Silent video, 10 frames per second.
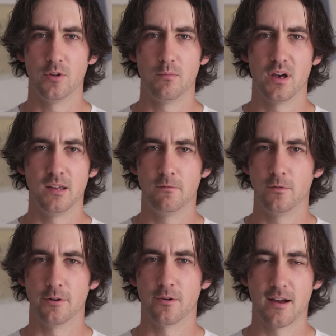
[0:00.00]
in my
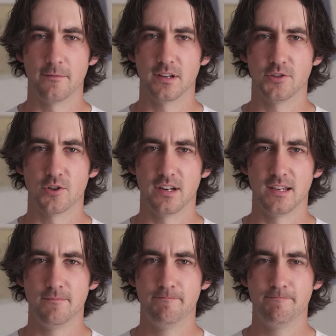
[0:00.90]
photographic journey.
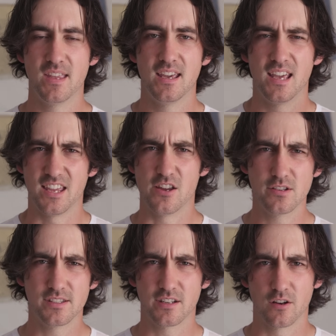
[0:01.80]

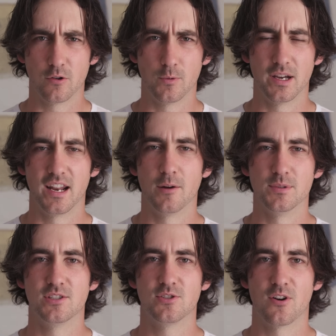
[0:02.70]
Years ago, when I was
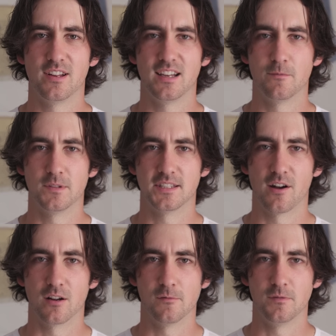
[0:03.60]
starting in
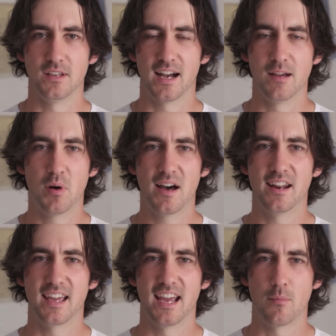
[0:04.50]
photography, I bought
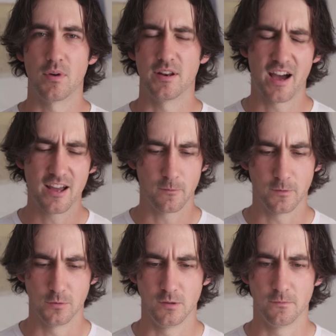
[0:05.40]
a camera, not a
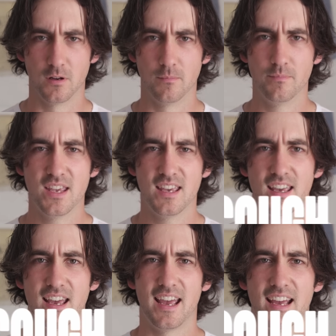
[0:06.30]
Fujifilm,
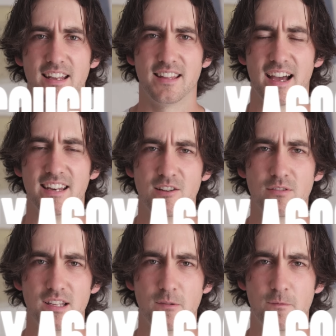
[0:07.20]
and I
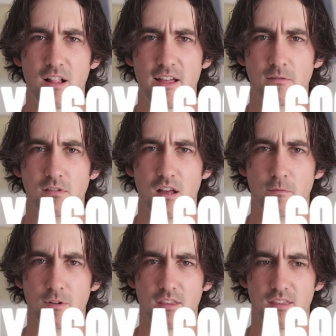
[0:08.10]
nearly fell out of
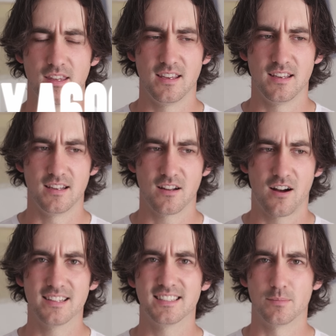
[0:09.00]
love with the
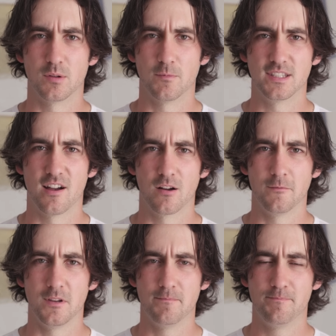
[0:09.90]
concept of
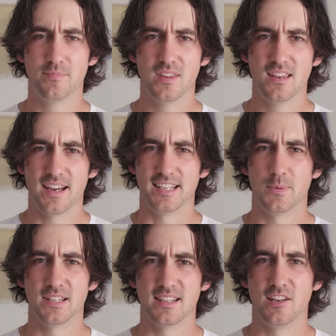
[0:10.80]
photography. I
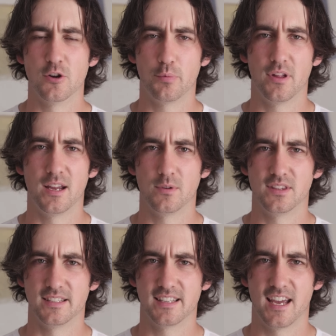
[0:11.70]
spent a year playing with
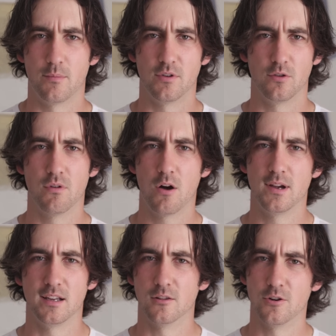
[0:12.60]
this camera,
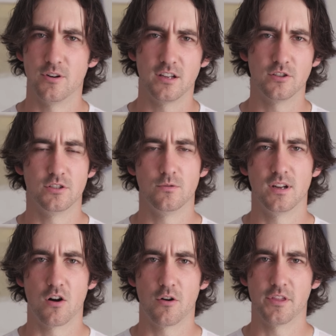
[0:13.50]
growing and learning and
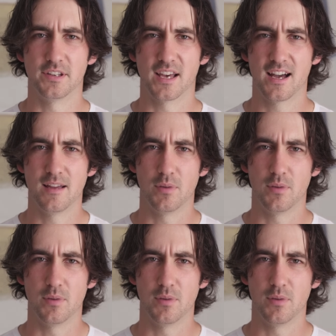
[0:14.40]
shooting all the time,